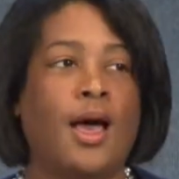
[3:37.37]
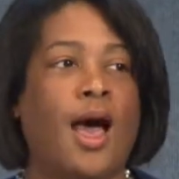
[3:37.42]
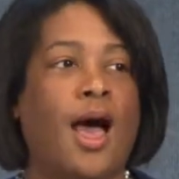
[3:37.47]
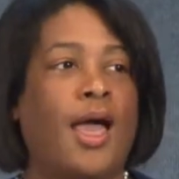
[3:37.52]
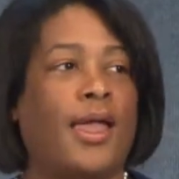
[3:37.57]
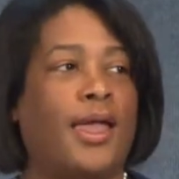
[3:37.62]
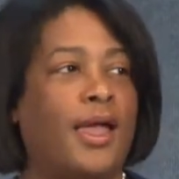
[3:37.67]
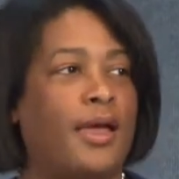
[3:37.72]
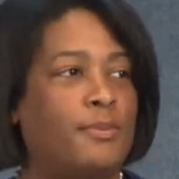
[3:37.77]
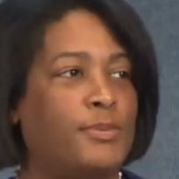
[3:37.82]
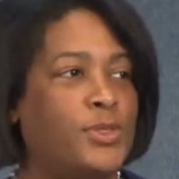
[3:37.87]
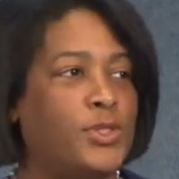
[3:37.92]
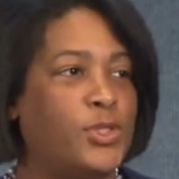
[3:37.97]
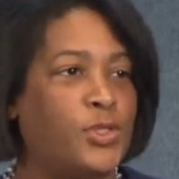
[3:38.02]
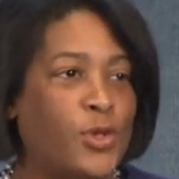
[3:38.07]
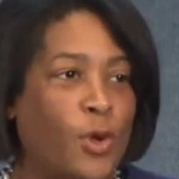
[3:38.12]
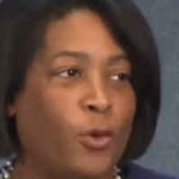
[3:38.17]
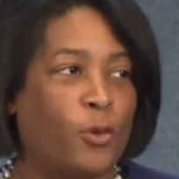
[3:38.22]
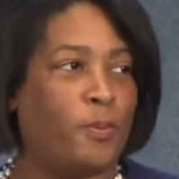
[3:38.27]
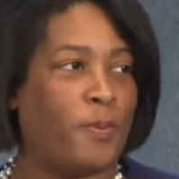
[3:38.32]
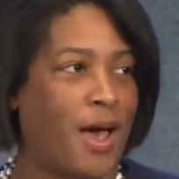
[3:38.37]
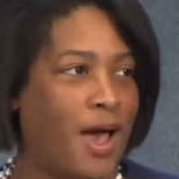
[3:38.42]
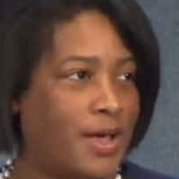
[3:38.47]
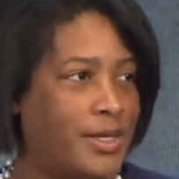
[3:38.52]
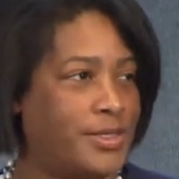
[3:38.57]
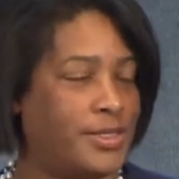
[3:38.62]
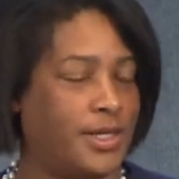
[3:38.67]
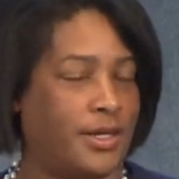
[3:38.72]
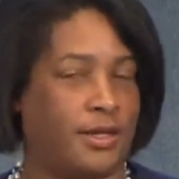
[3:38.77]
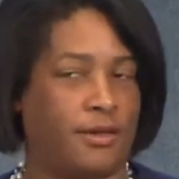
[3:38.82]
I am so
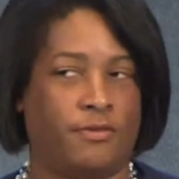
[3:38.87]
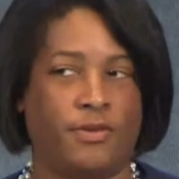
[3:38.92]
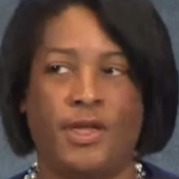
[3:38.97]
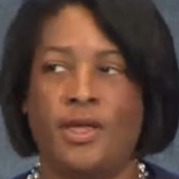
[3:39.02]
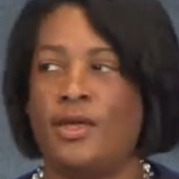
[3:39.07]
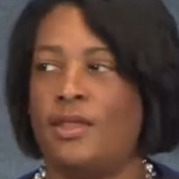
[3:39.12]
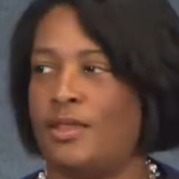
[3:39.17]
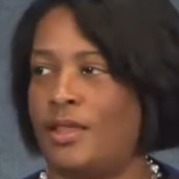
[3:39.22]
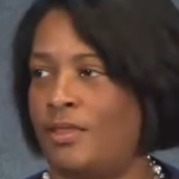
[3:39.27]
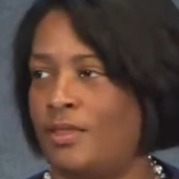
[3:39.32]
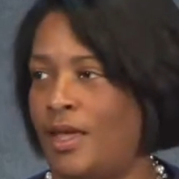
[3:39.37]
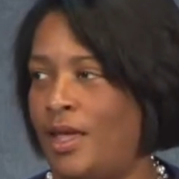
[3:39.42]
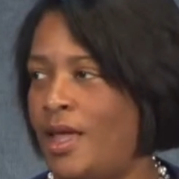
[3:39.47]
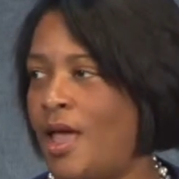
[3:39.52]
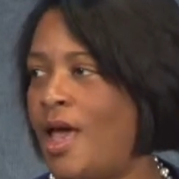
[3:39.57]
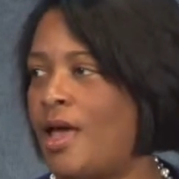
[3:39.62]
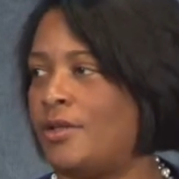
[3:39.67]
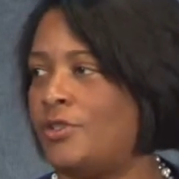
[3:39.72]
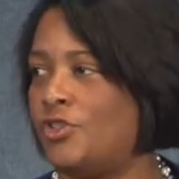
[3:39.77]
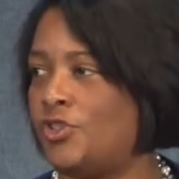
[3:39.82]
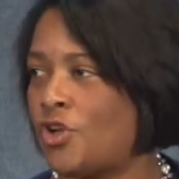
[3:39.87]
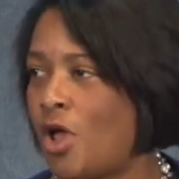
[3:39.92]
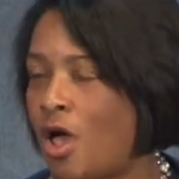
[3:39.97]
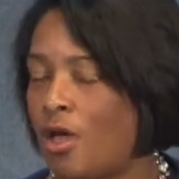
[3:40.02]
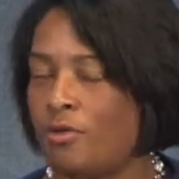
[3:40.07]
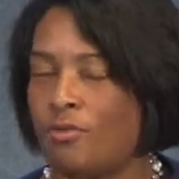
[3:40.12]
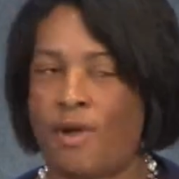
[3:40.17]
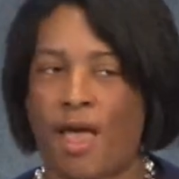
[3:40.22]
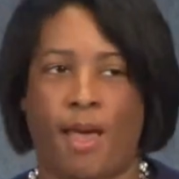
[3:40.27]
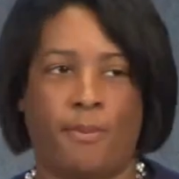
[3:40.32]
positive that they had
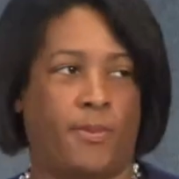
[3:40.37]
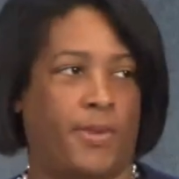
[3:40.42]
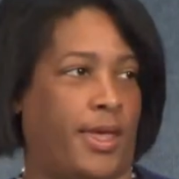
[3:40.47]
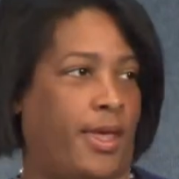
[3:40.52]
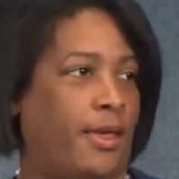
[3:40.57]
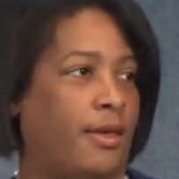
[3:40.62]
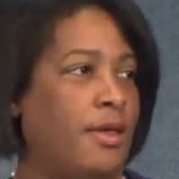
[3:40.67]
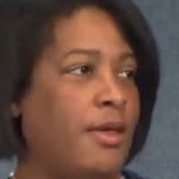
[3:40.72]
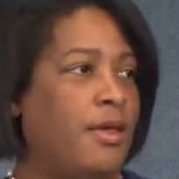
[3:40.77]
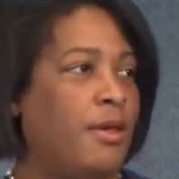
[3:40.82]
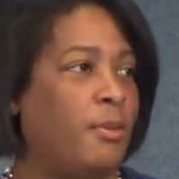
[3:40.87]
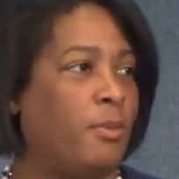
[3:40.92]
John Rapping,